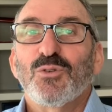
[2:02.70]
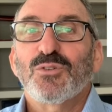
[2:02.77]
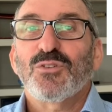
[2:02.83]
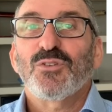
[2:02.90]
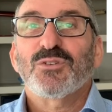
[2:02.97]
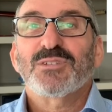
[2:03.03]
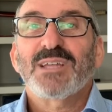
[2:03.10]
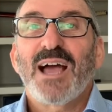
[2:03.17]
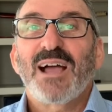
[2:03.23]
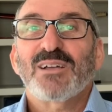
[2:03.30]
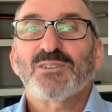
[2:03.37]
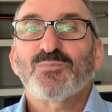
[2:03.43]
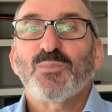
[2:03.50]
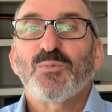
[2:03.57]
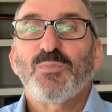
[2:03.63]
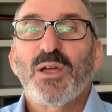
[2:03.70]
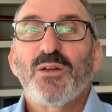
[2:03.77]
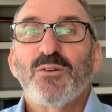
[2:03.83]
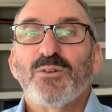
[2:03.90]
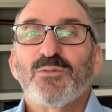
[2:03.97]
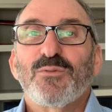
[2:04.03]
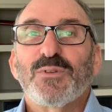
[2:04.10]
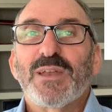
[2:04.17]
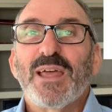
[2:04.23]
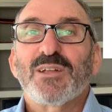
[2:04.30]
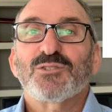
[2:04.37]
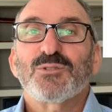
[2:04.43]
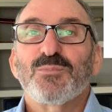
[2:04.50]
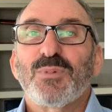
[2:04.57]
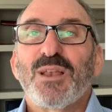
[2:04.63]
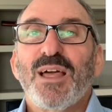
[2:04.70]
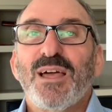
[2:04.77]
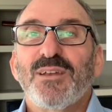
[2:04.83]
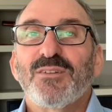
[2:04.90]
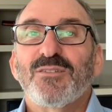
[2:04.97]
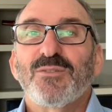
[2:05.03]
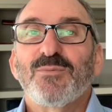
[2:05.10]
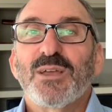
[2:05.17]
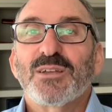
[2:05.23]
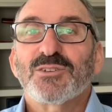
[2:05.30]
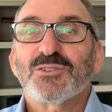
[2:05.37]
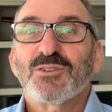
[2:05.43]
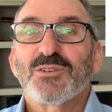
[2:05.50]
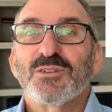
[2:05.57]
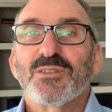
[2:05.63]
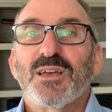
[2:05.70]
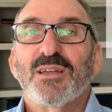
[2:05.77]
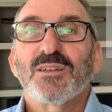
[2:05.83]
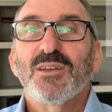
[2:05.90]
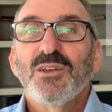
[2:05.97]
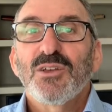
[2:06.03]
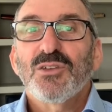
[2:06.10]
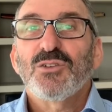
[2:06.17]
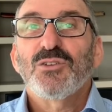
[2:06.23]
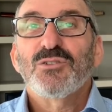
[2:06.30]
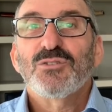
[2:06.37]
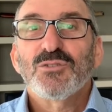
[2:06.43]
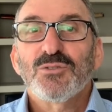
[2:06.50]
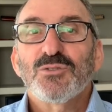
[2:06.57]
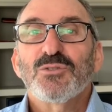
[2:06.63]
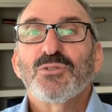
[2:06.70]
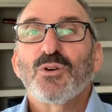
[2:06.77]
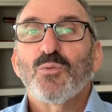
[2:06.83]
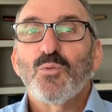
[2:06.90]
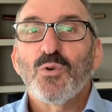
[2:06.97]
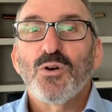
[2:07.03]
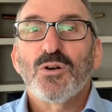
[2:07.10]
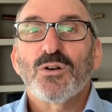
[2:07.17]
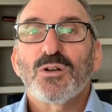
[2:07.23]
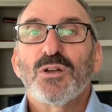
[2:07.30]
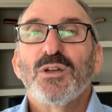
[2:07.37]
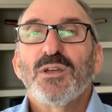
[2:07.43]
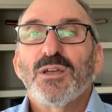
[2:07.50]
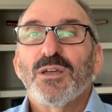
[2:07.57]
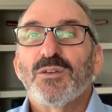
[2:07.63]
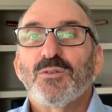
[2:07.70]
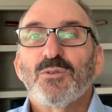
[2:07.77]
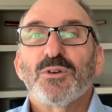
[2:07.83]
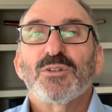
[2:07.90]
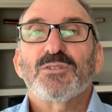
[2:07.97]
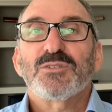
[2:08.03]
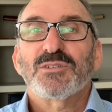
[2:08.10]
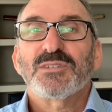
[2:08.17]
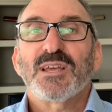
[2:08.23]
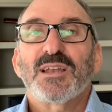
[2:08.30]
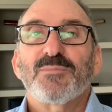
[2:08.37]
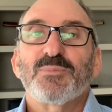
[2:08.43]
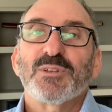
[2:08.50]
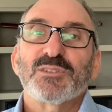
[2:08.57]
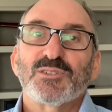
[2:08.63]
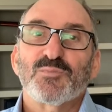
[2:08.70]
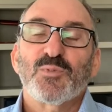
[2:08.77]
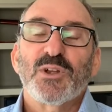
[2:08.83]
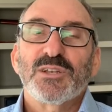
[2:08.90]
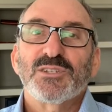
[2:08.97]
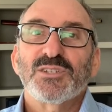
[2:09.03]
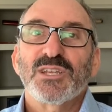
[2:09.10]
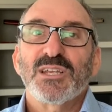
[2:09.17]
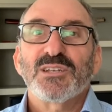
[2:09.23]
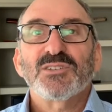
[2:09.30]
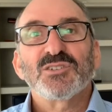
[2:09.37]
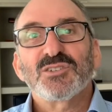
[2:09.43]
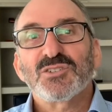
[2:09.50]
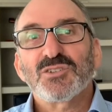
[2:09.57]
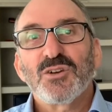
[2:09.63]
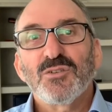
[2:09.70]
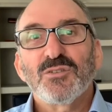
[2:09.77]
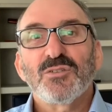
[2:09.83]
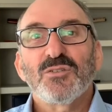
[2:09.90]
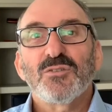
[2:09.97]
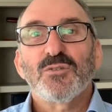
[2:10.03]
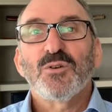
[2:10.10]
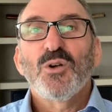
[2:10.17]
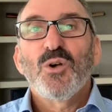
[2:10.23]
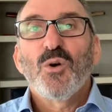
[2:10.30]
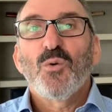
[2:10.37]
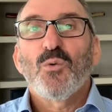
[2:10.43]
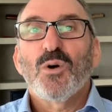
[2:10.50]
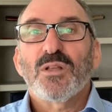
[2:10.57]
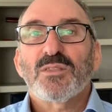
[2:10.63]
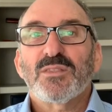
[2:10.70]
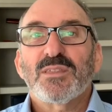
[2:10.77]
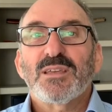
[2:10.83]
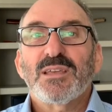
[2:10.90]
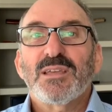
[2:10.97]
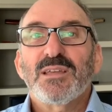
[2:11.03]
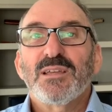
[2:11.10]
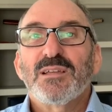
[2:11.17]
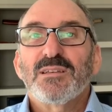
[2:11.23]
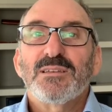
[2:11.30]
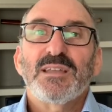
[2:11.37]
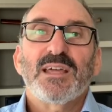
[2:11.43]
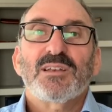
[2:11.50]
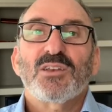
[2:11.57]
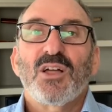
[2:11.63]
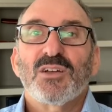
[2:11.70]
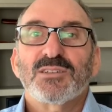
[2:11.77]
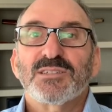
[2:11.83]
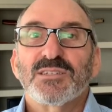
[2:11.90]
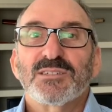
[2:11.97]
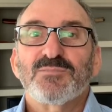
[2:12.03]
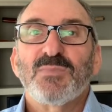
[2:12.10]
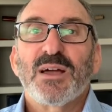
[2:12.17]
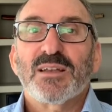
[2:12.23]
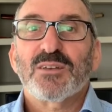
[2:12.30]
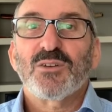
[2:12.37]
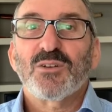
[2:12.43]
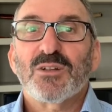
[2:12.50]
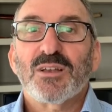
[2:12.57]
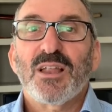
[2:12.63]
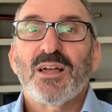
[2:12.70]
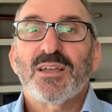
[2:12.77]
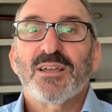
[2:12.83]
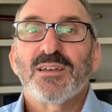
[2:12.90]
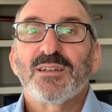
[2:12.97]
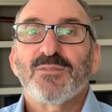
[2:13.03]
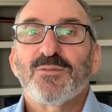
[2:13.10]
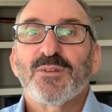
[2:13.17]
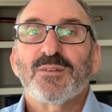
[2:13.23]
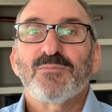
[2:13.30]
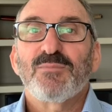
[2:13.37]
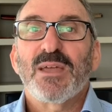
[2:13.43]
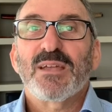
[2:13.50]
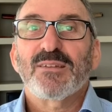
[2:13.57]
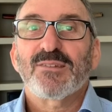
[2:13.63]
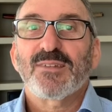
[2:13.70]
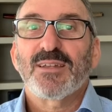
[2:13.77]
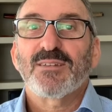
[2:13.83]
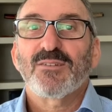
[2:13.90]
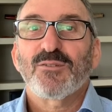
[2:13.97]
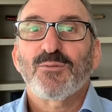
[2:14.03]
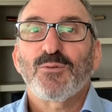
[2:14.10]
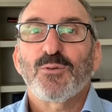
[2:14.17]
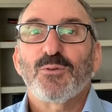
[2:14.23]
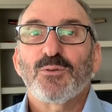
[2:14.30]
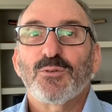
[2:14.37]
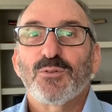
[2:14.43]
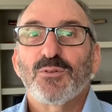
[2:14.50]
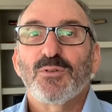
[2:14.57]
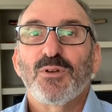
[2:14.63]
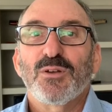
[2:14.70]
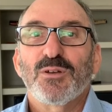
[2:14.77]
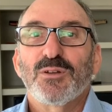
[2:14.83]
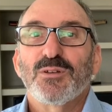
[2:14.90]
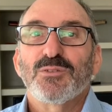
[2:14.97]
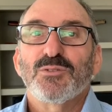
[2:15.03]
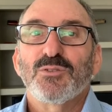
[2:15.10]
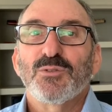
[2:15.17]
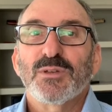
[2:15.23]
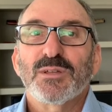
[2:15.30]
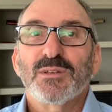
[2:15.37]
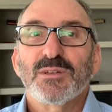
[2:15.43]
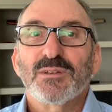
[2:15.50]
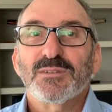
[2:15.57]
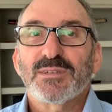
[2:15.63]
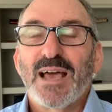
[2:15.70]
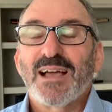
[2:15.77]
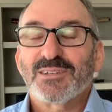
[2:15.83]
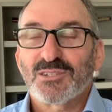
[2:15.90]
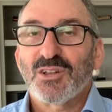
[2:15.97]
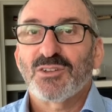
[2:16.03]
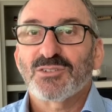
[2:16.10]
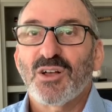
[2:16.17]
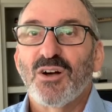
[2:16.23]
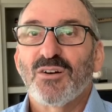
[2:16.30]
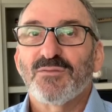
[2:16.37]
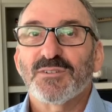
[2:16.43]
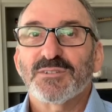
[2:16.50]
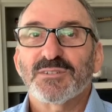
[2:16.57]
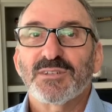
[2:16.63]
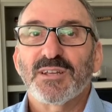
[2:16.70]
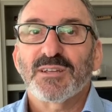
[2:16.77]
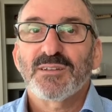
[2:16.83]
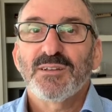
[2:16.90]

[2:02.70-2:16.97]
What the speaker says: to your tax preparer or financial planner to make sure that you do the work in order to set up a spreadsheet to show you what the net losses might look like and if it makes sense for doing tax loss harvesting.